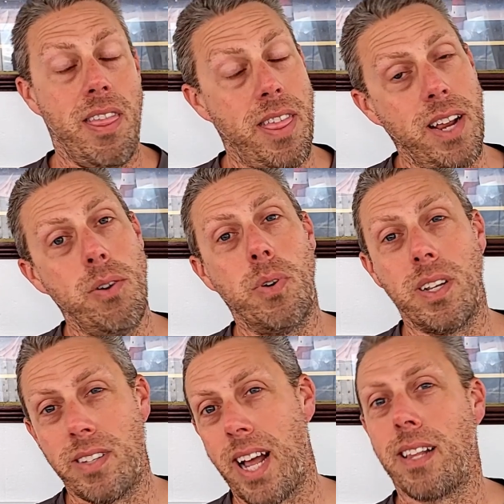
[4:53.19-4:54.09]
they knew
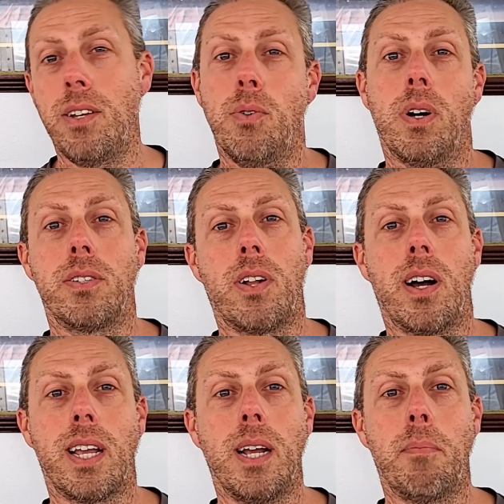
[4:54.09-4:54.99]
exactly who I was
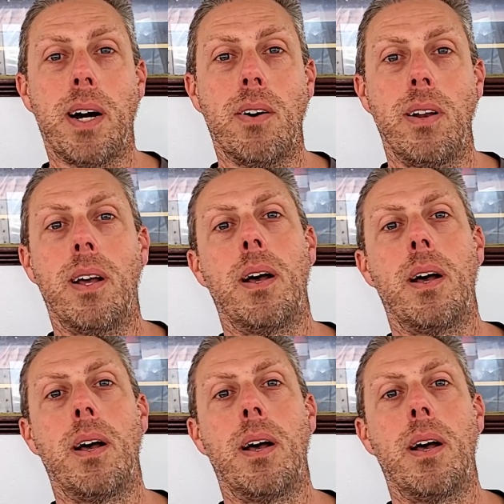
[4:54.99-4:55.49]
talking about